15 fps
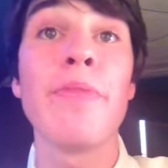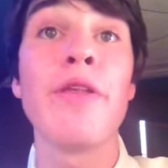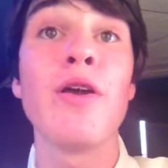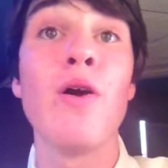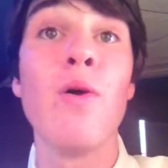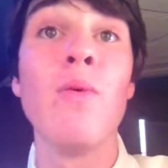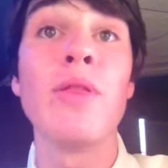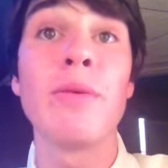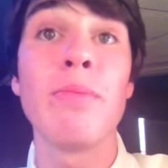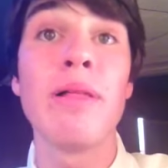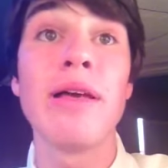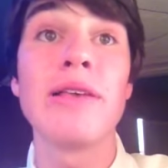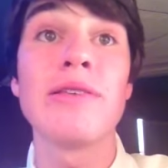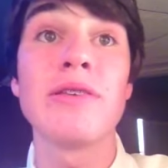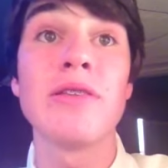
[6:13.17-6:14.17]
the only
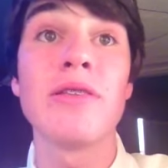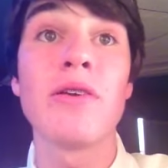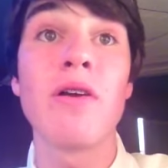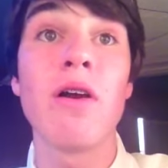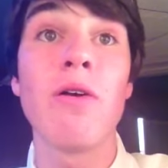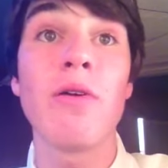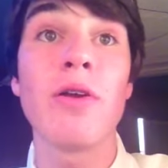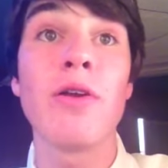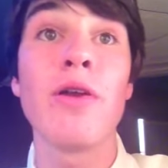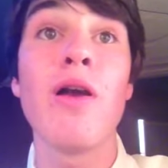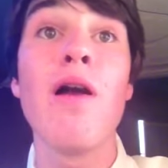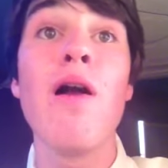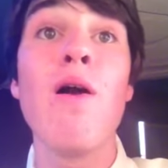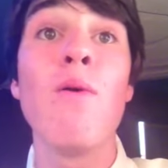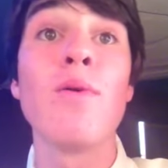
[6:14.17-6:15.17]
place in the garden
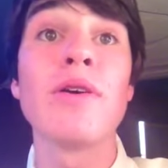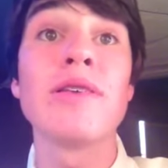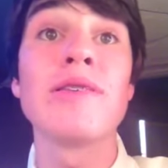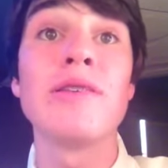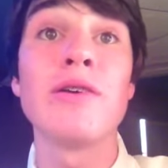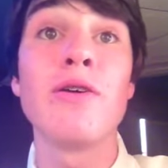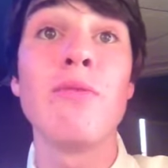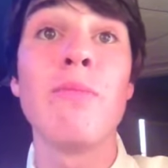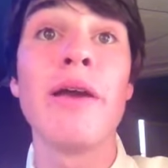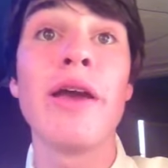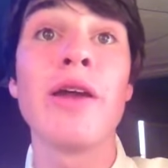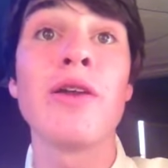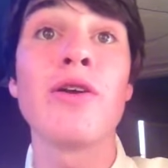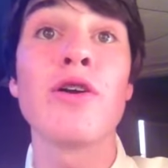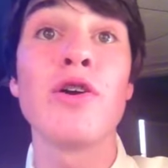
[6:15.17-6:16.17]
where a single
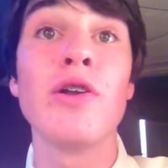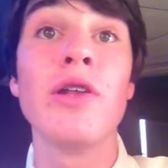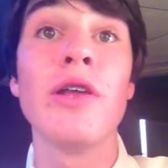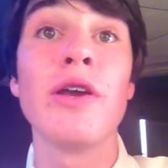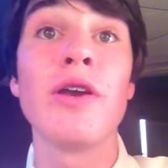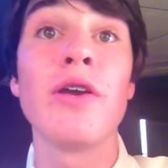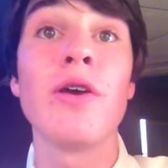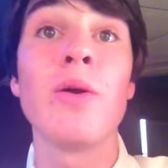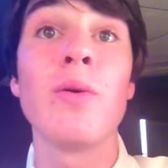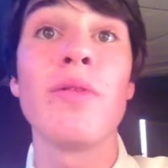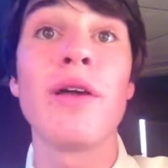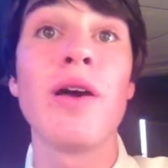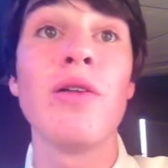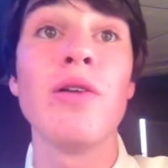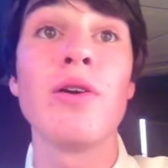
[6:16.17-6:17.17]
man could linger
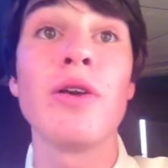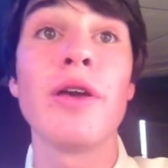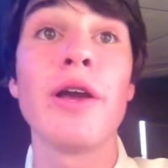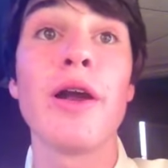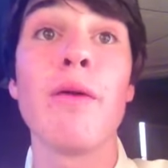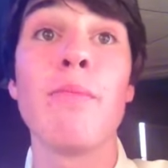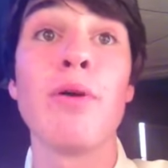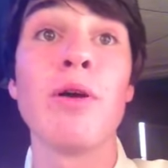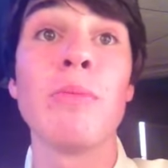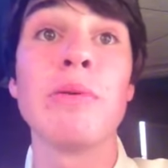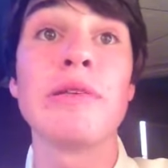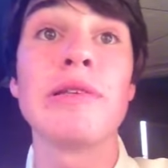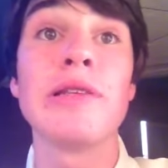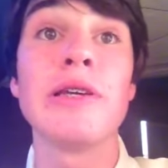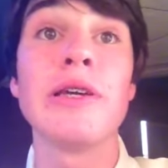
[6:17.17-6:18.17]
without looking
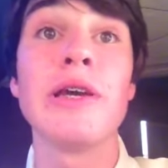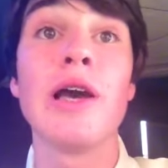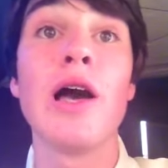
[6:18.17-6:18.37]
purposely